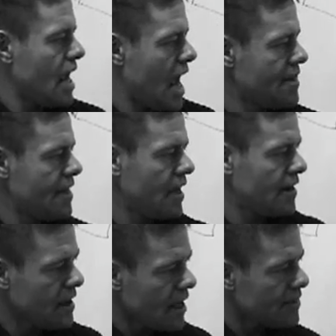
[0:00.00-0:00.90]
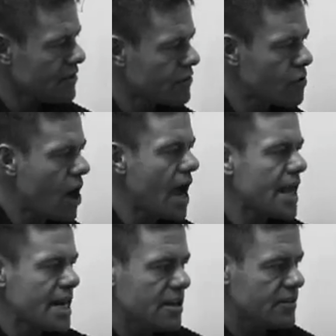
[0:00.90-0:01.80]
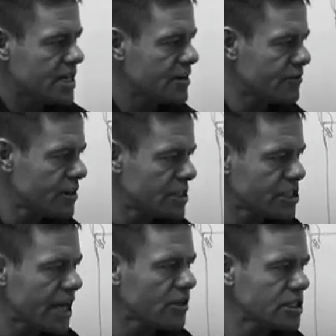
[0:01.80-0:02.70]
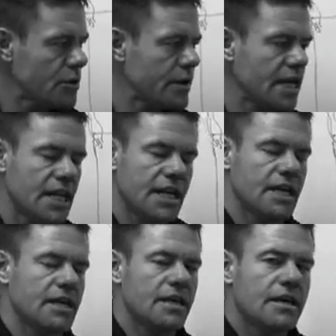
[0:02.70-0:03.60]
and then the variety of the different cycles that we get in